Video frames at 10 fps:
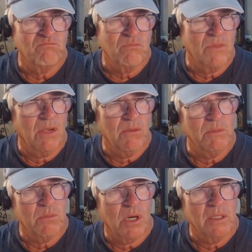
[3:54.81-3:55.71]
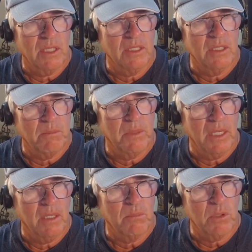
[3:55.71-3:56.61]
that would probably end up
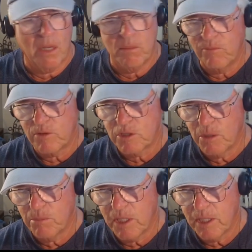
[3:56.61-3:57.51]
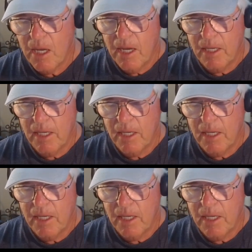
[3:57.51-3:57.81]
being a problem for somebody.